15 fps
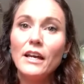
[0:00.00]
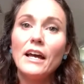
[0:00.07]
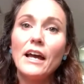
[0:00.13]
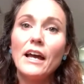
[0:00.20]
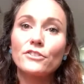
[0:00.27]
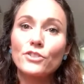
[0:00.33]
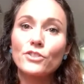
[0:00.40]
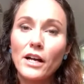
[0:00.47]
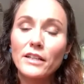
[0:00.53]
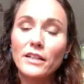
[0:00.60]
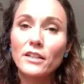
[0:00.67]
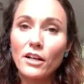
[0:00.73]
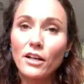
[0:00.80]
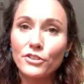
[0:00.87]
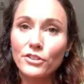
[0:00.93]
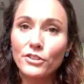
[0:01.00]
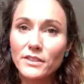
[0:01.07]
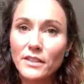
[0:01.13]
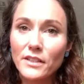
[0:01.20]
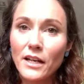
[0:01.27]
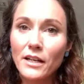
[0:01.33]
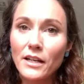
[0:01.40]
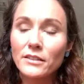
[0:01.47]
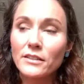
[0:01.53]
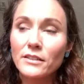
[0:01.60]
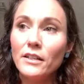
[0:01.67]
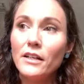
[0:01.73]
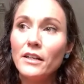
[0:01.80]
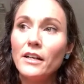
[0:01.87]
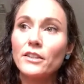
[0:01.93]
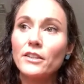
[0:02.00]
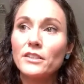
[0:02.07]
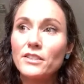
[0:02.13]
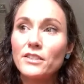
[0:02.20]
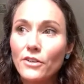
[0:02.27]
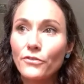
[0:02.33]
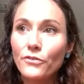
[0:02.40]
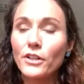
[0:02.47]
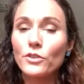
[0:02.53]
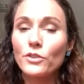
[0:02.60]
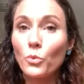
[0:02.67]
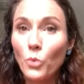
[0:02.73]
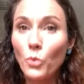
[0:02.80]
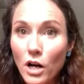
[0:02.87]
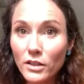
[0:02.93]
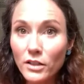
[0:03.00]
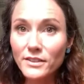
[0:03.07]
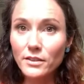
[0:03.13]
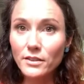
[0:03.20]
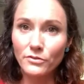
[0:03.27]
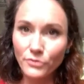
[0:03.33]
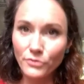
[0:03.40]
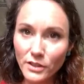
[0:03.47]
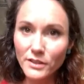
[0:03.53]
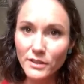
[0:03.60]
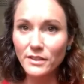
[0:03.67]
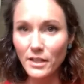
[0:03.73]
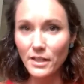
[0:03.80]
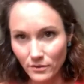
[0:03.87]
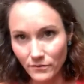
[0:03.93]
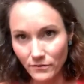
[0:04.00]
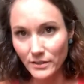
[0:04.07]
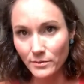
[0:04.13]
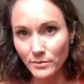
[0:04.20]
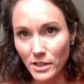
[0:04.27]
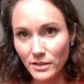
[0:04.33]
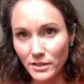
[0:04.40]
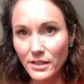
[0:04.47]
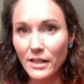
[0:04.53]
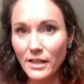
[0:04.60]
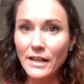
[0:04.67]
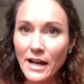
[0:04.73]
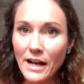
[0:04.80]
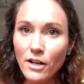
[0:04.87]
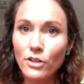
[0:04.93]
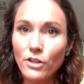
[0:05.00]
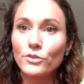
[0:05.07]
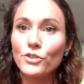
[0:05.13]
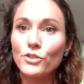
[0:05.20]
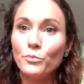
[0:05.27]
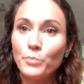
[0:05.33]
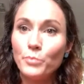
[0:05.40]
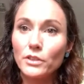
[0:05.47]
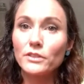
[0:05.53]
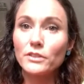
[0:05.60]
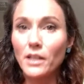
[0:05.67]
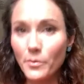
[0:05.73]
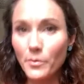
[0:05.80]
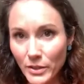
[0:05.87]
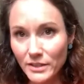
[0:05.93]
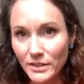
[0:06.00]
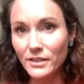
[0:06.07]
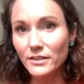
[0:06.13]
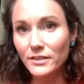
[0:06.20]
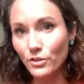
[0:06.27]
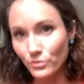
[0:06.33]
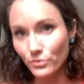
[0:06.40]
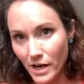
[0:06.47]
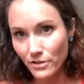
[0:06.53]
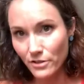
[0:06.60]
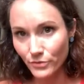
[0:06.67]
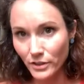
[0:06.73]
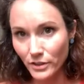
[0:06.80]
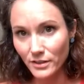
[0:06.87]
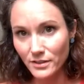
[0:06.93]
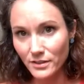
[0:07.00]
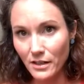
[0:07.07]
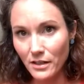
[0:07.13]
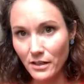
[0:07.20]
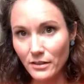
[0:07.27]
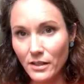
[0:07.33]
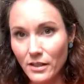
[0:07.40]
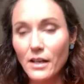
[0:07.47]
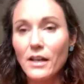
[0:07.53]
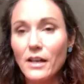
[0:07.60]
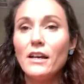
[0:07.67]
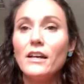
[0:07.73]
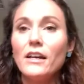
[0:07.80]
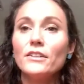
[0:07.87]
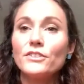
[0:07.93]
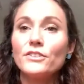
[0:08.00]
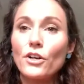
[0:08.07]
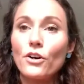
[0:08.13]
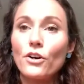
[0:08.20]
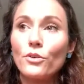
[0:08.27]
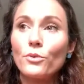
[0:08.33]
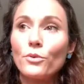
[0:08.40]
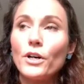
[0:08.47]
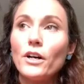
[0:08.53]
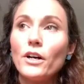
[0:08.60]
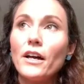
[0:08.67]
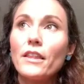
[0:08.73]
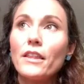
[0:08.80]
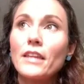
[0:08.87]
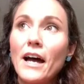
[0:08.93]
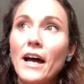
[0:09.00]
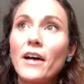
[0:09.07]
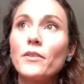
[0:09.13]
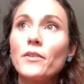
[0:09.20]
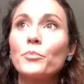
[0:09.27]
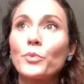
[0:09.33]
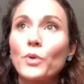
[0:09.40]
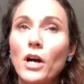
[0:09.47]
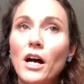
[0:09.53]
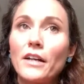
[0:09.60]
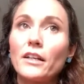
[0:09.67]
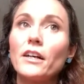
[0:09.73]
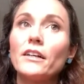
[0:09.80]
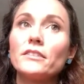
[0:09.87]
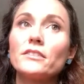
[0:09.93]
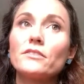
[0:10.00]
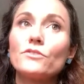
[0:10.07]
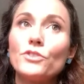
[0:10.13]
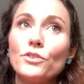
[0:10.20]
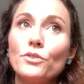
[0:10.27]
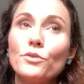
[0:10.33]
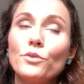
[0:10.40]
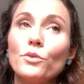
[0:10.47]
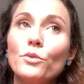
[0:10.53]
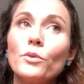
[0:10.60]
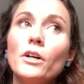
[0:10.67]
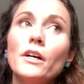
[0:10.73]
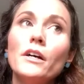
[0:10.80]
and trying to understand the different walks of real estate investment and how to build a business around real estate. So that brought us to